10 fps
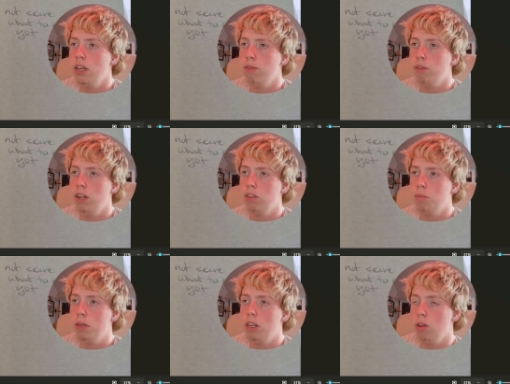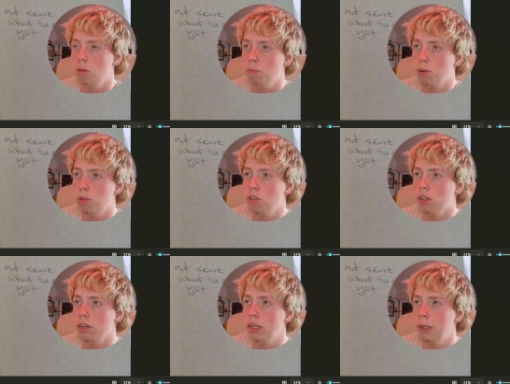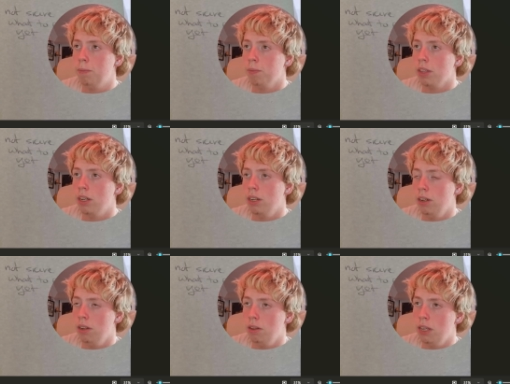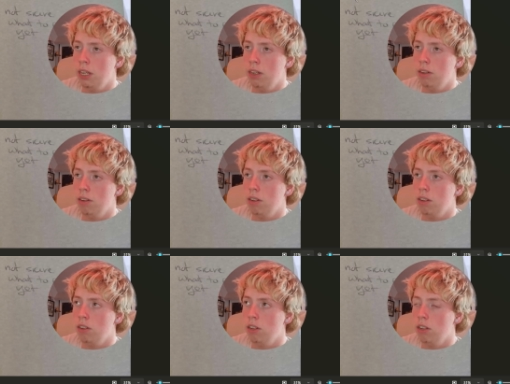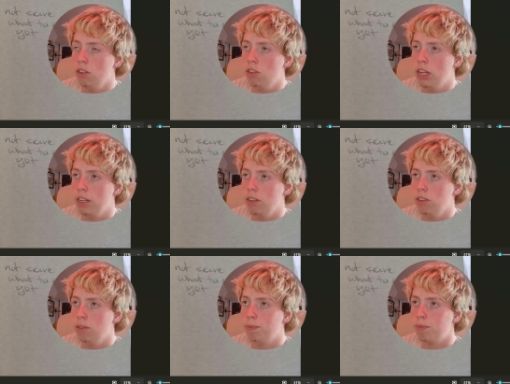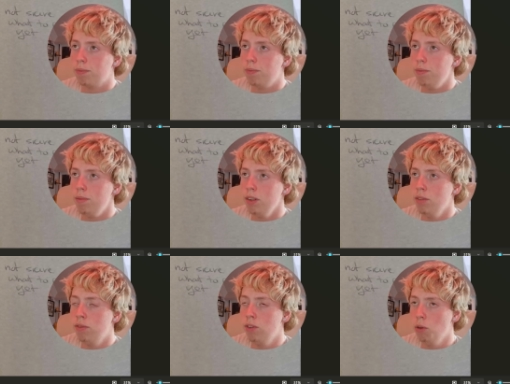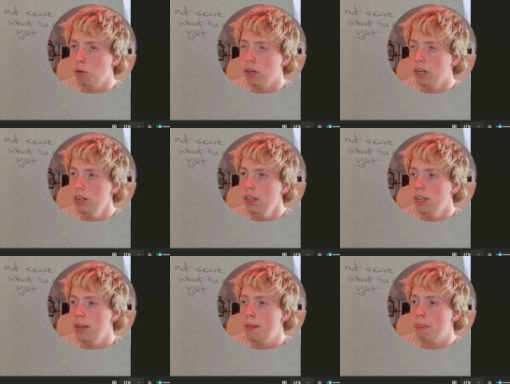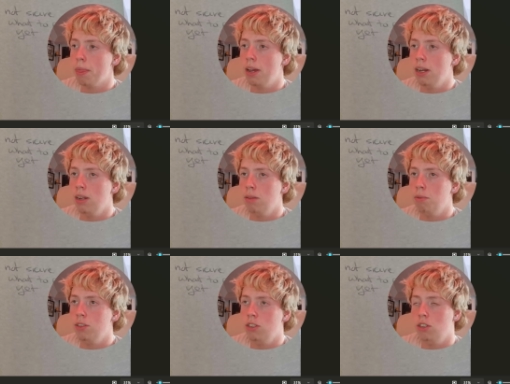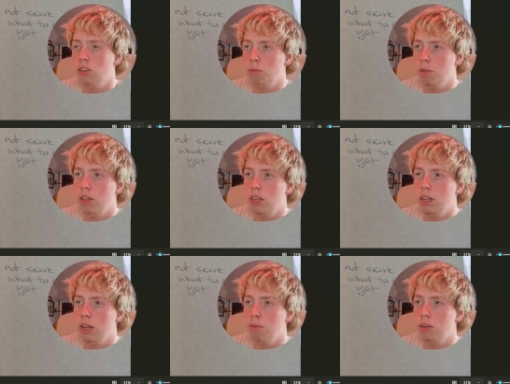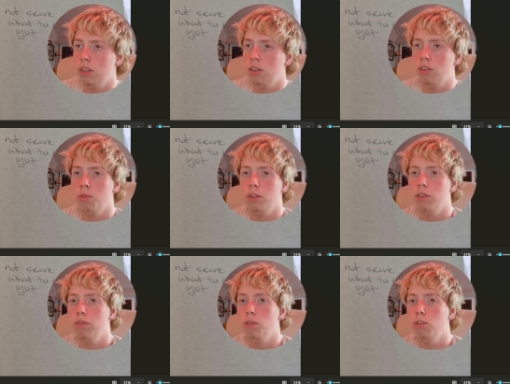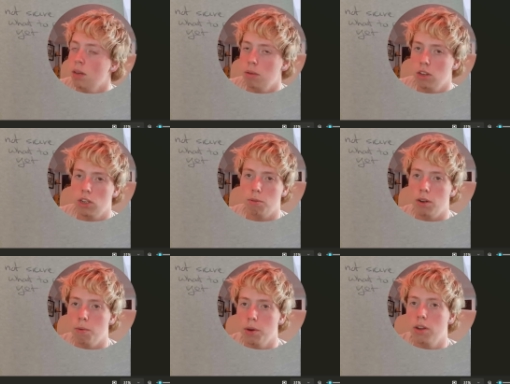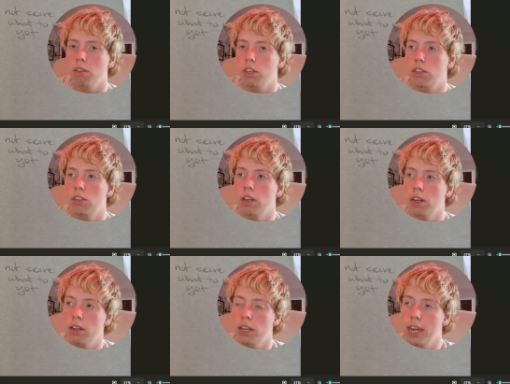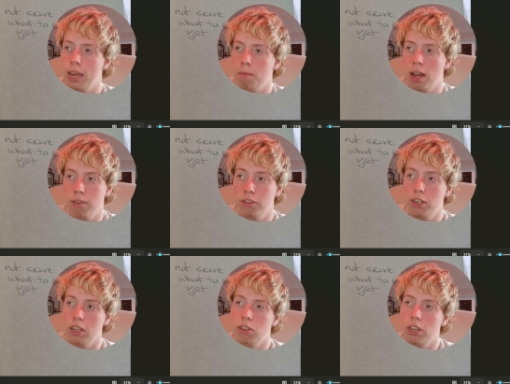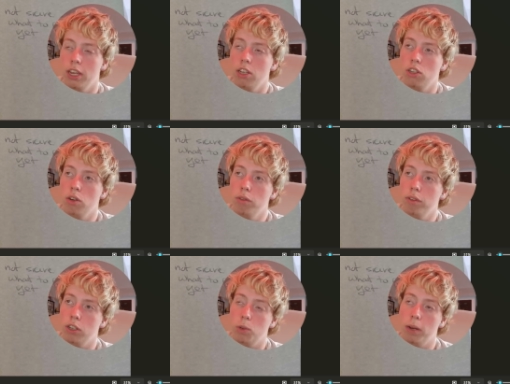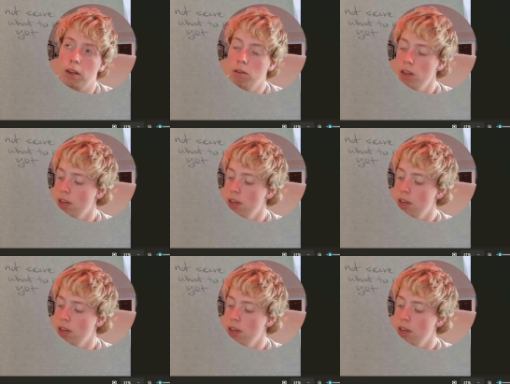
and for there to be a composter in the second floor. But this is something I want to do in the future, because I want to work on this game after the intake is over as well,